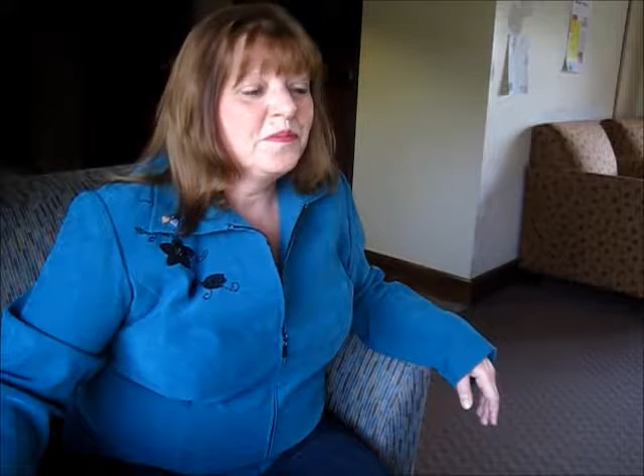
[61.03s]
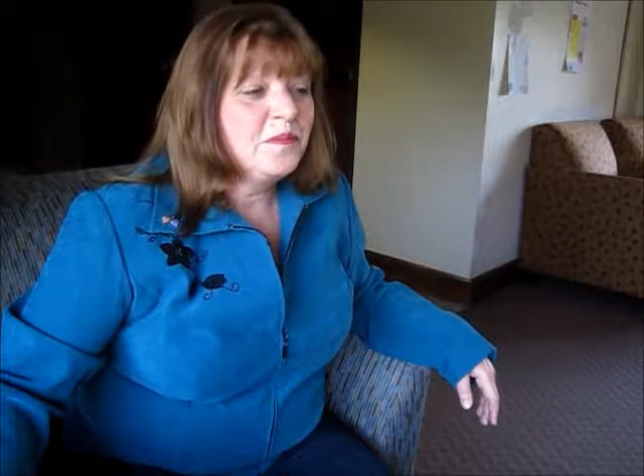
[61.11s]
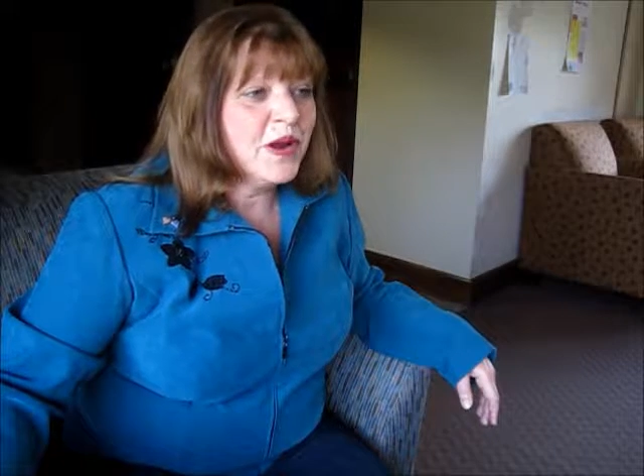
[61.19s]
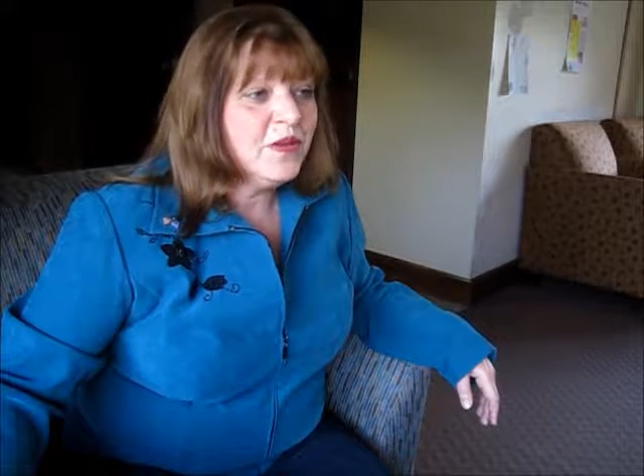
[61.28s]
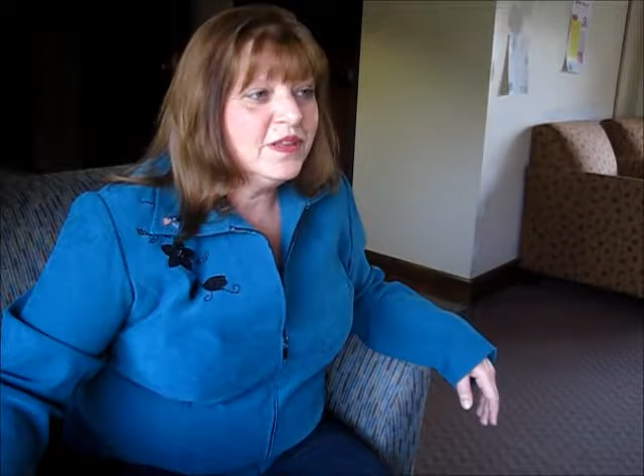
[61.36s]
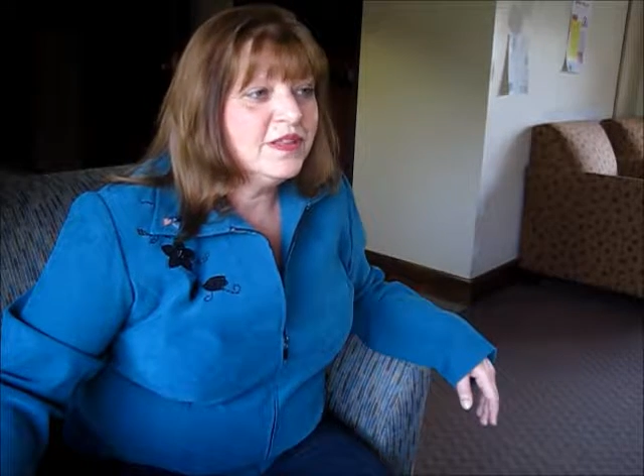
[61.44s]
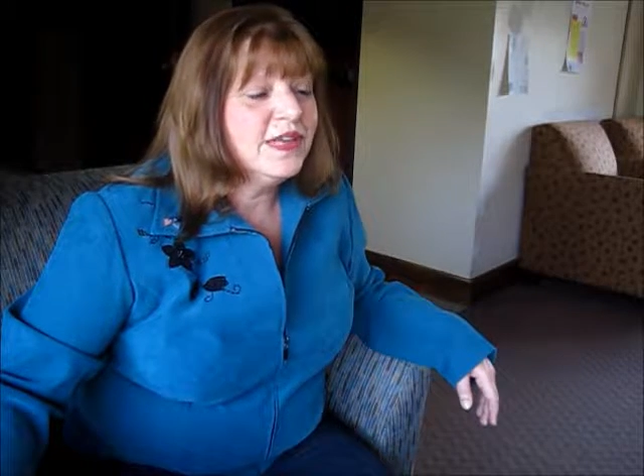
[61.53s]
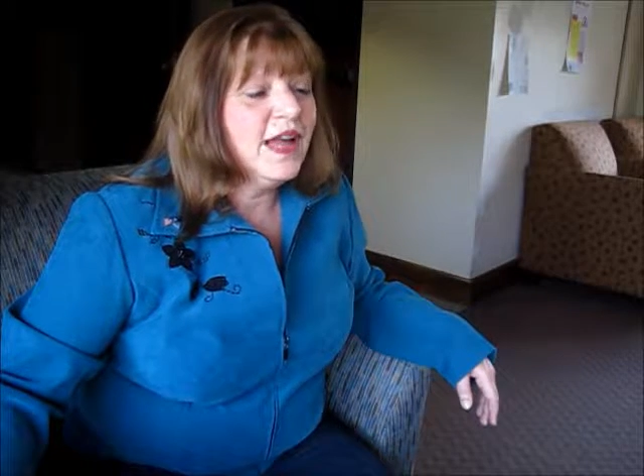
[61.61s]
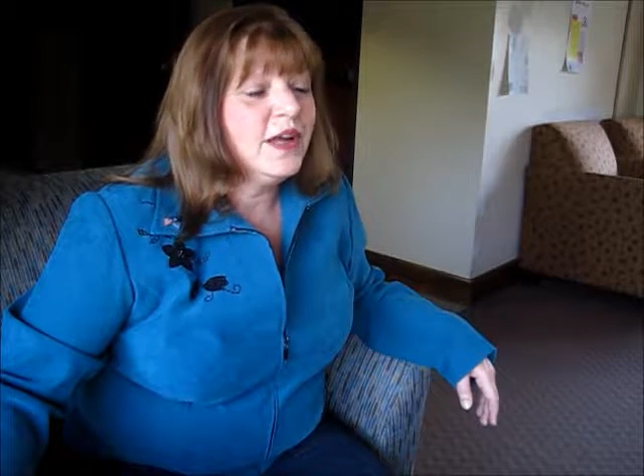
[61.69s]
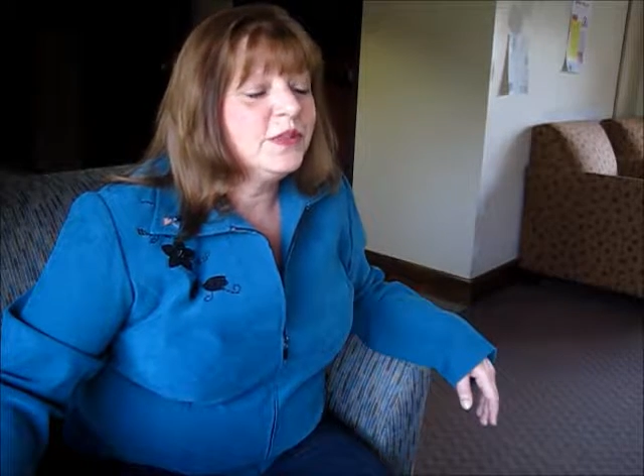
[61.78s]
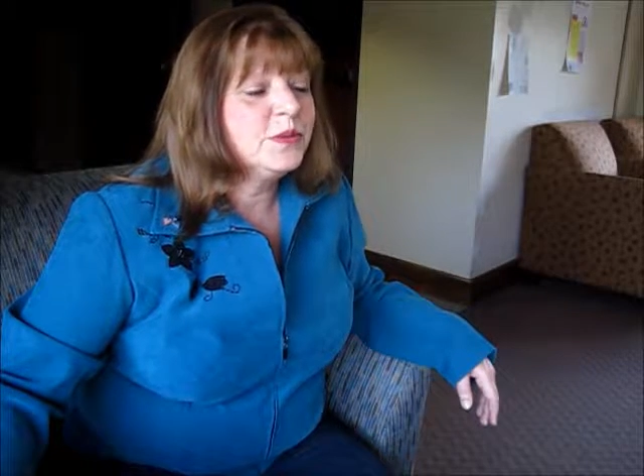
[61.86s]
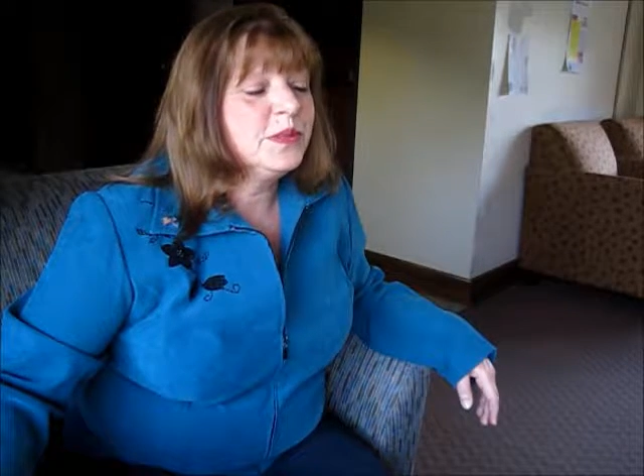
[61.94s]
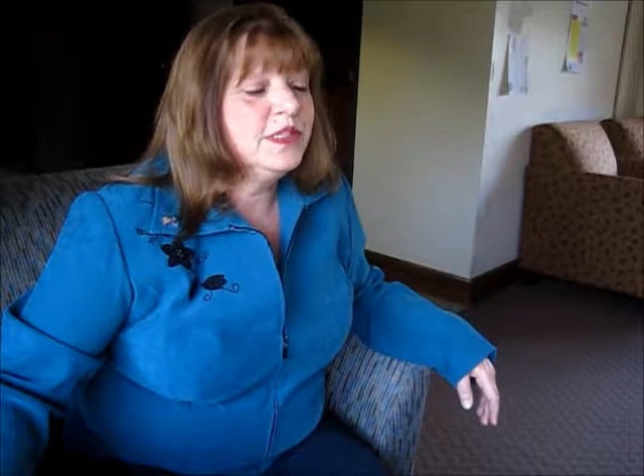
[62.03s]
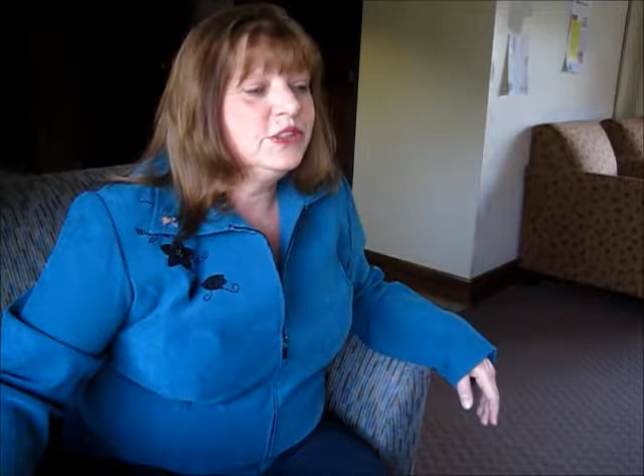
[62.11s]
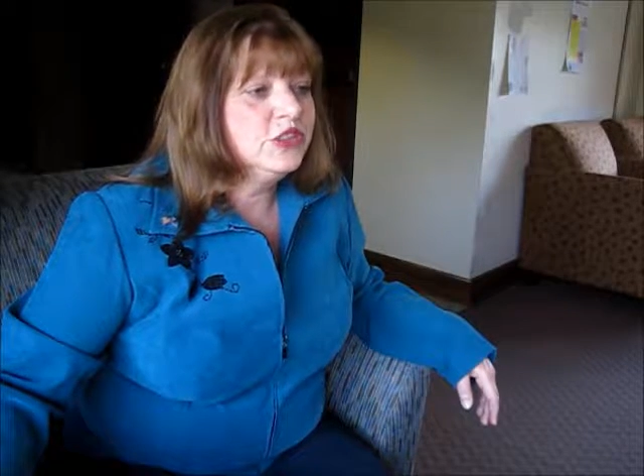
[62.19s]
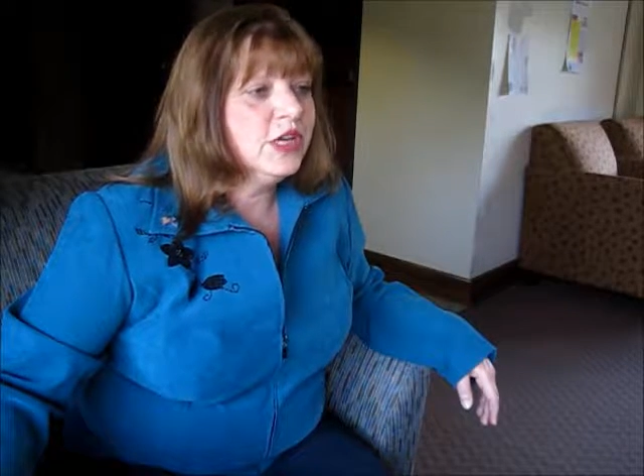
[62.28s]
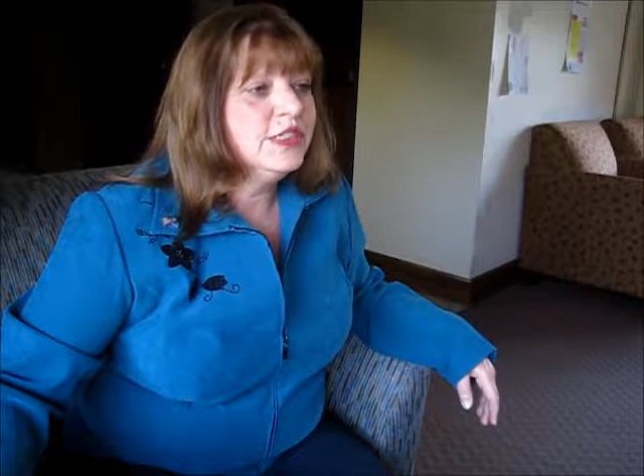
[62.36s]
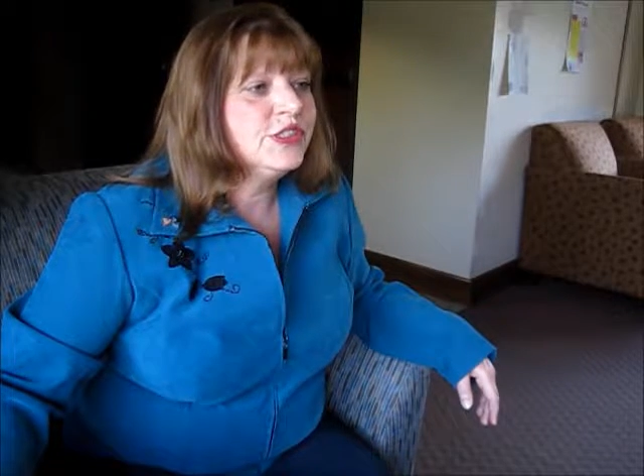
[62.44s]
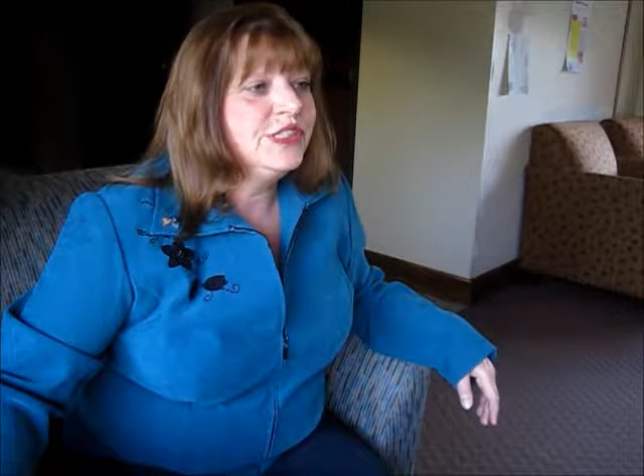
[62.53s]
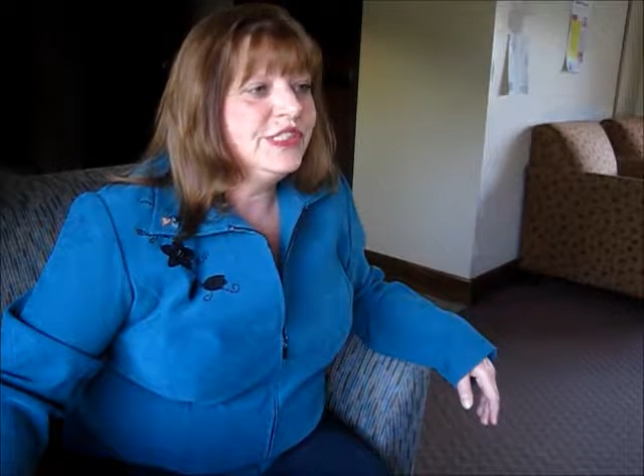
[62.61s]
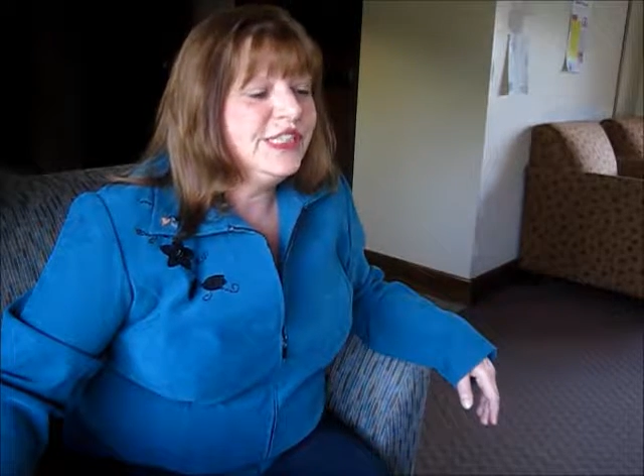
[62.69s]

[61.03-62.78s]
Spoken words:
Maryland actually just